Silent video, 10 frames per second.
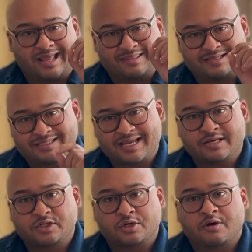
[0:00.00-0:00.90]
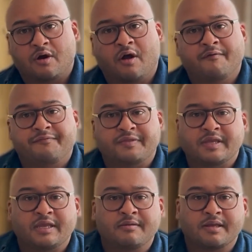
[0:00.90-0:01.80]
at the center of
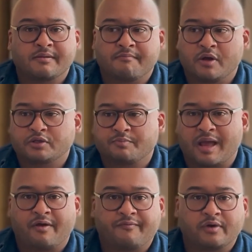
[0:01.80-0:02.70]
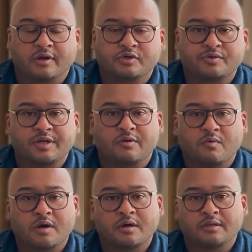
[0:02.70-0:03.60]
the most powerful country in the
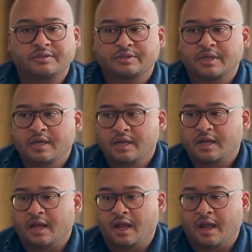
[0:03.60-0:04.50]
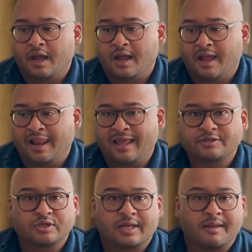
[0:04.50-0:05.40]
world's
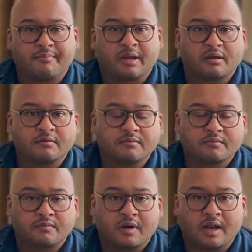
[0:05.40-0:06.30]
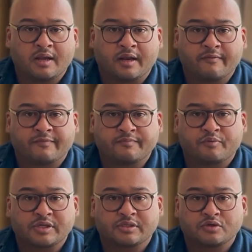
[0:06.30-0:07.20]
election campaign, right? And for
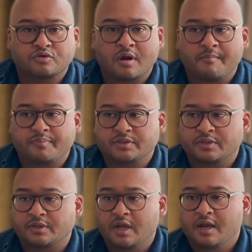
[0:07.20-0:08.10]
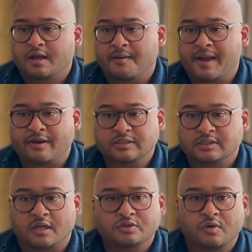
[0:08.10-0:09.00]
President Trump to come out and
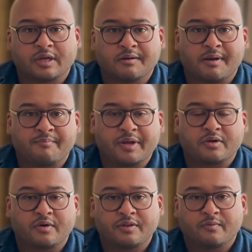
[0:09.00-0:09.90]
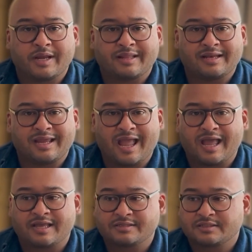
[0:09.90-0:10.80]
start talking about Bitcoin the way that he
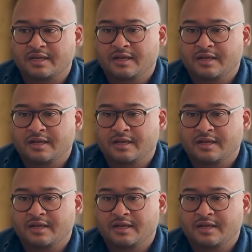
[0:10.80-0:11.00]
has